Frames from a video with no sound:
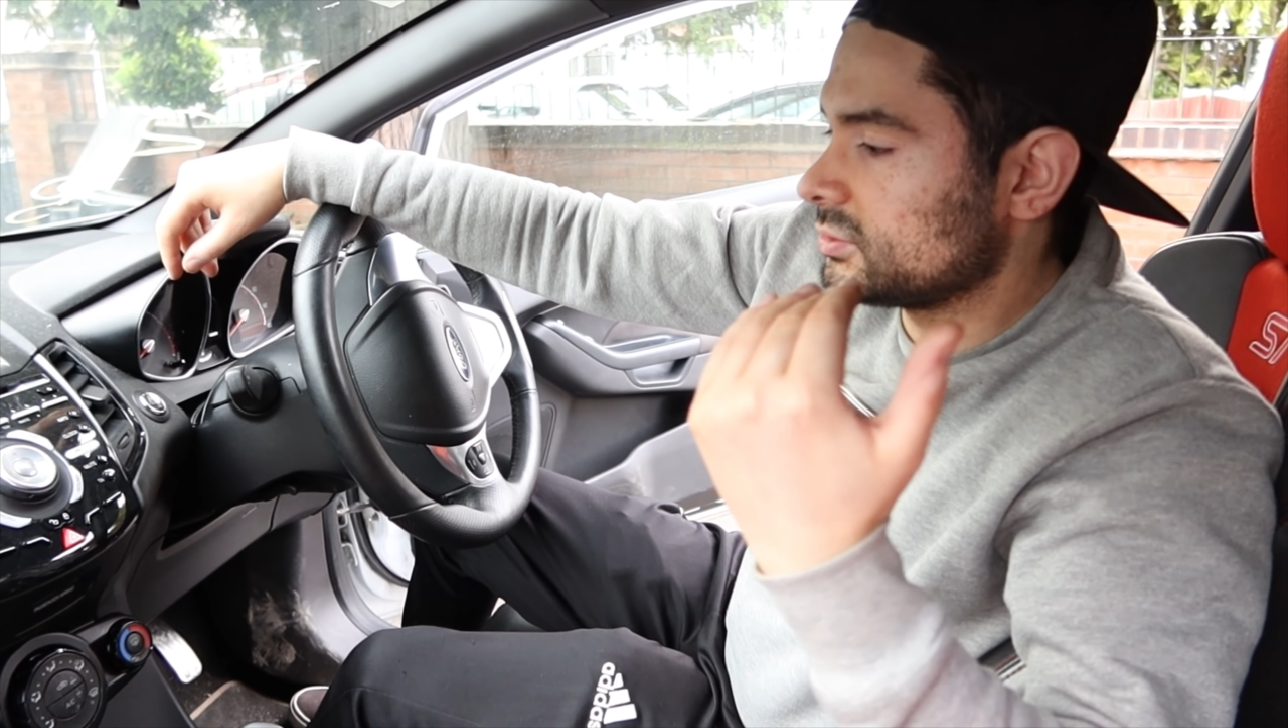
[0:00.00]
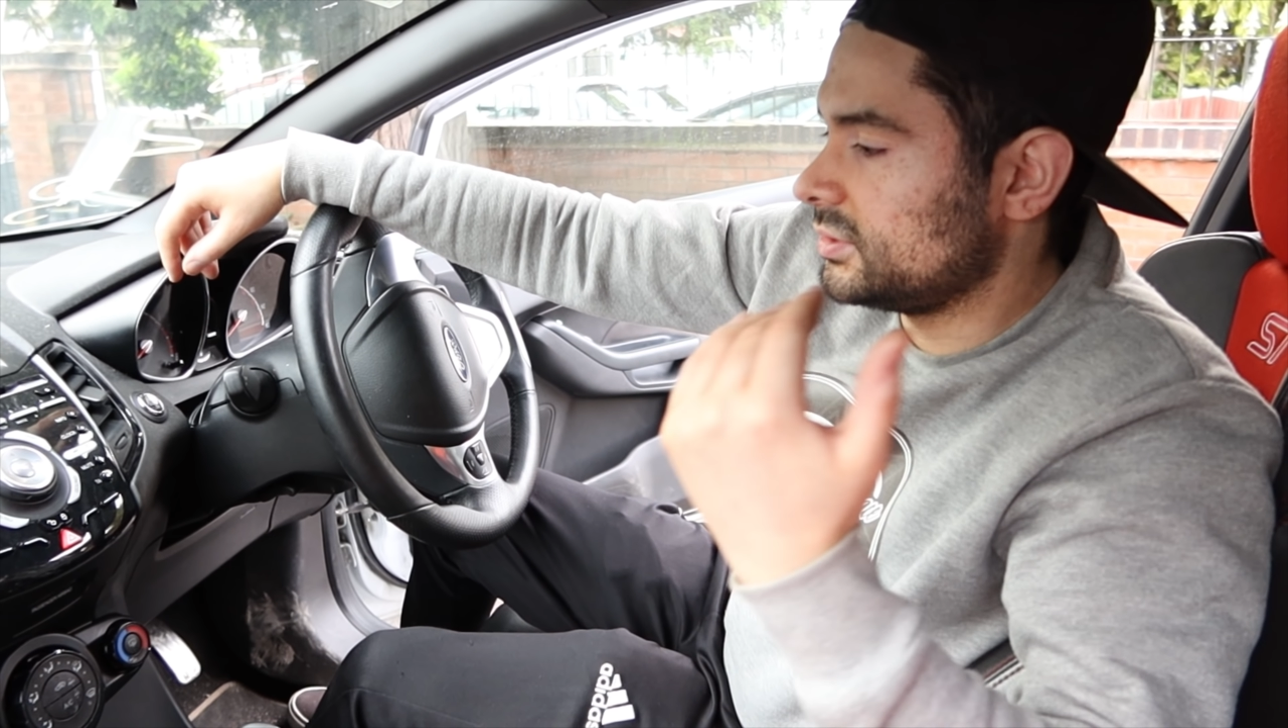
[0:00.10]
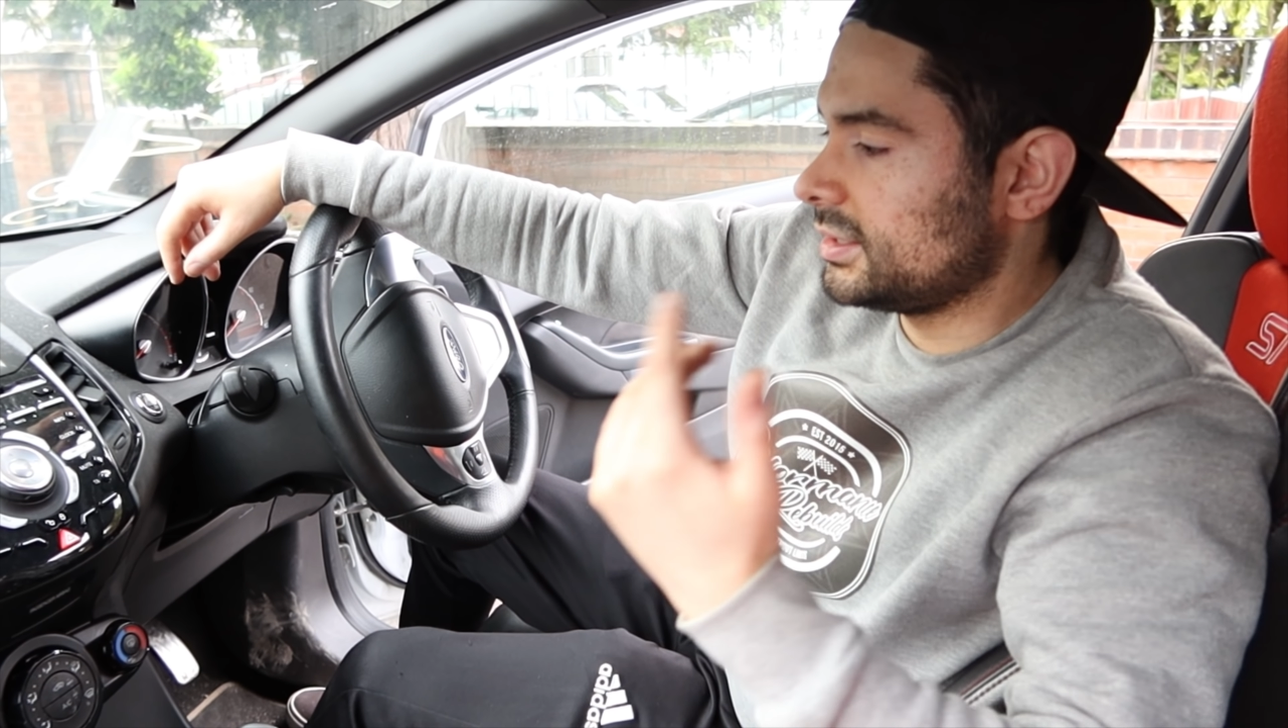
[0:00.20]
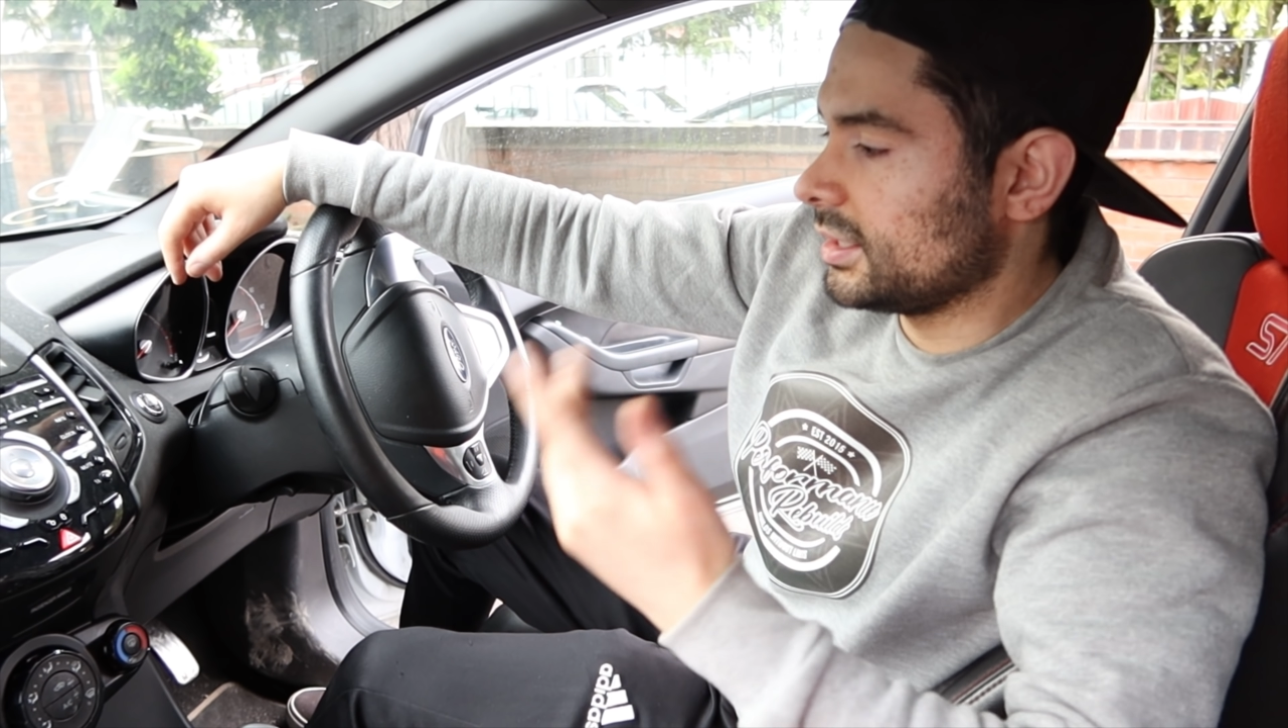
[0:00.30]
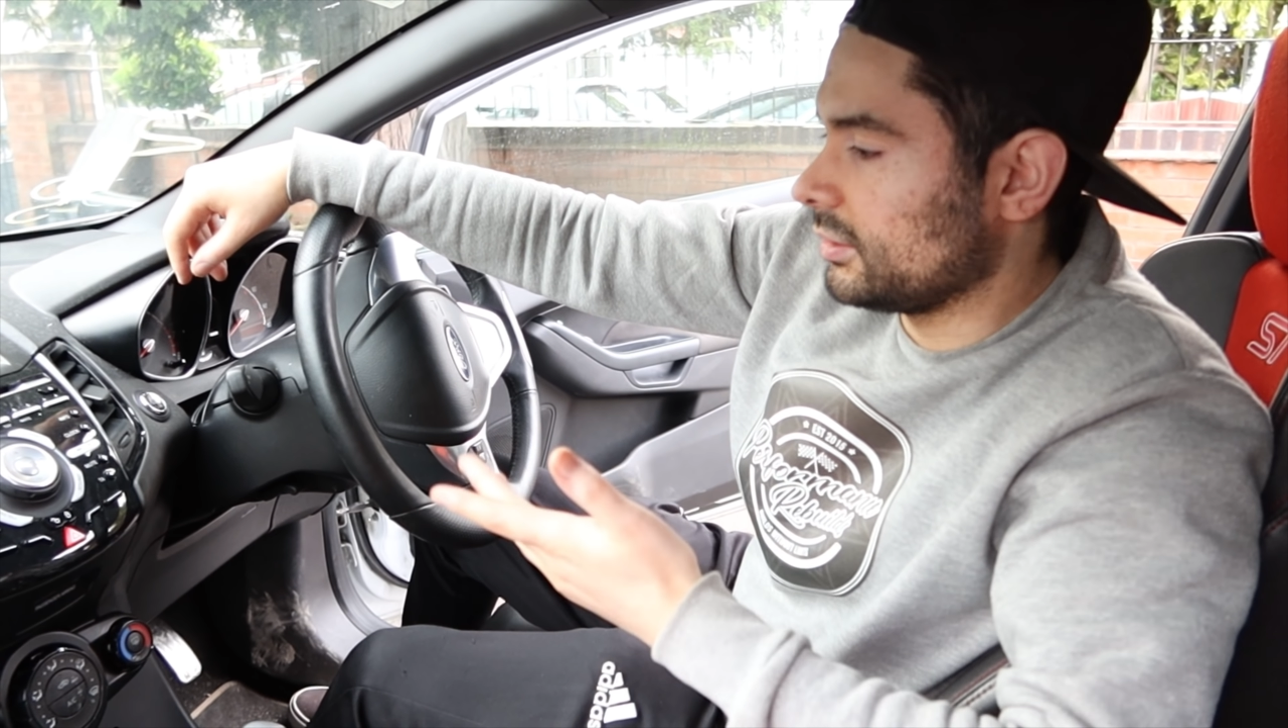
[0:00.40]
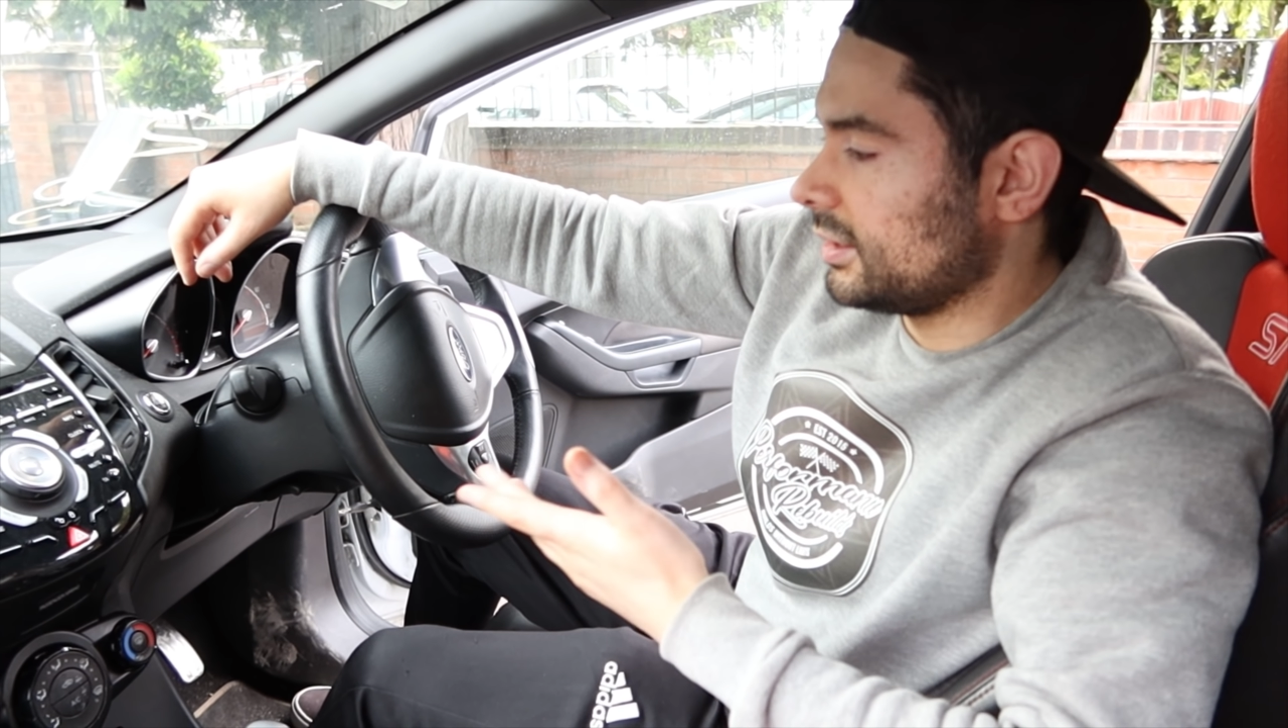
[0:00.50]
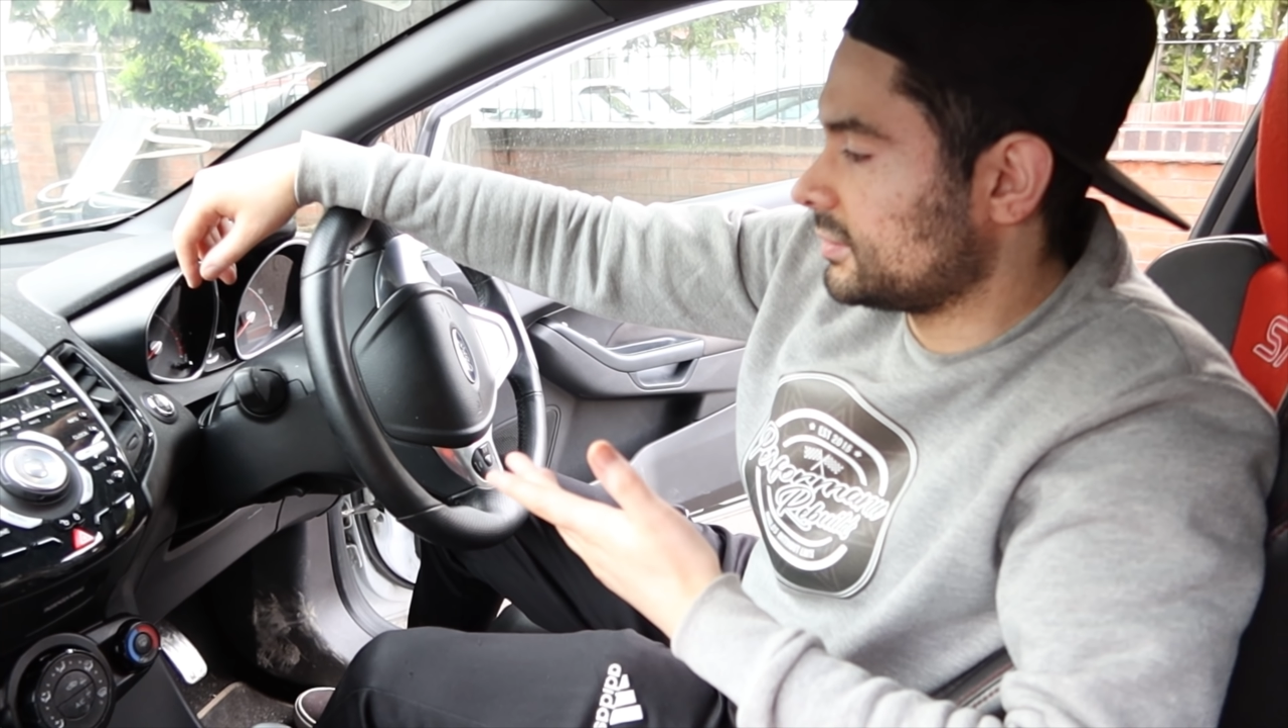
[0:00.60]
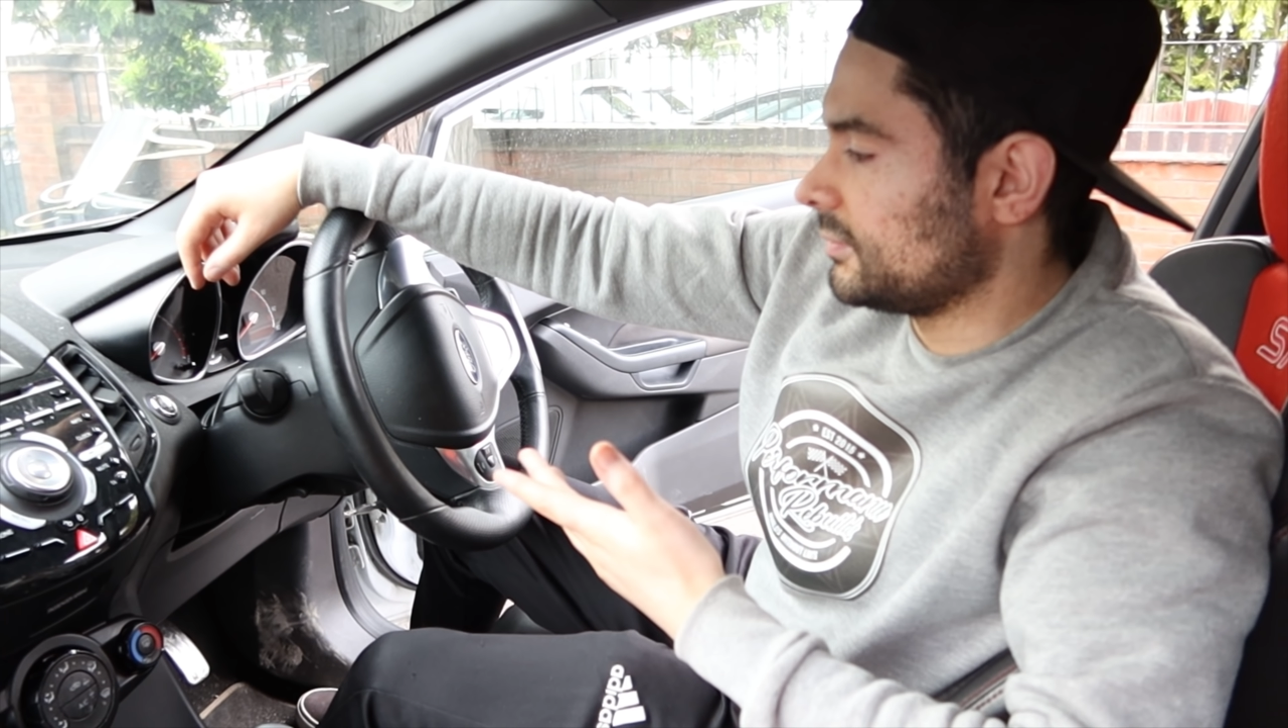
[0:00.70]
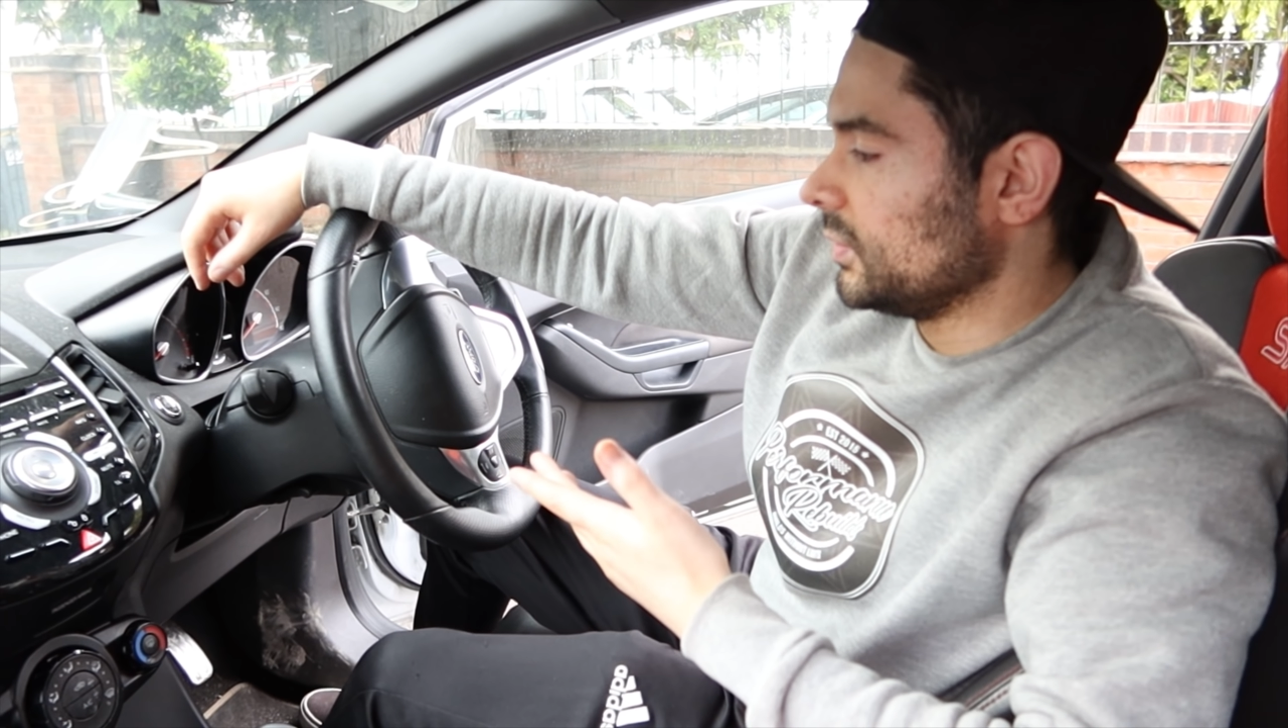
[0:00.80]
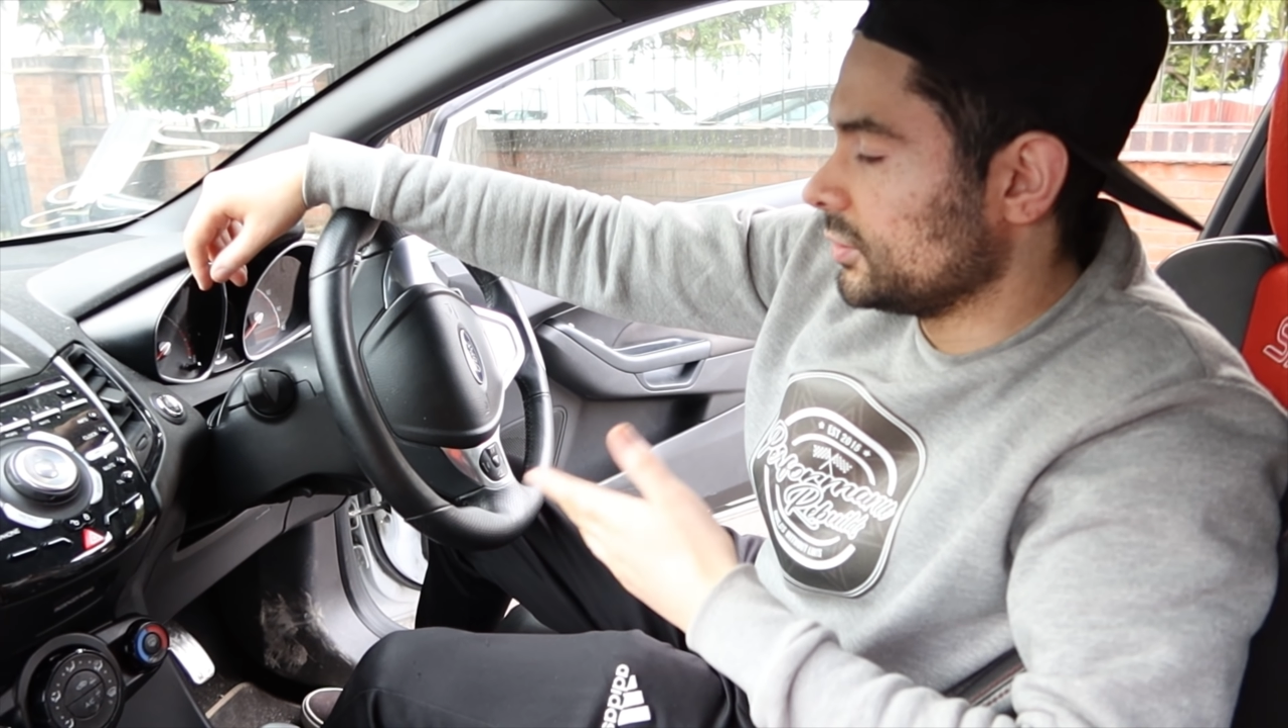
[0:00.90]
so you get like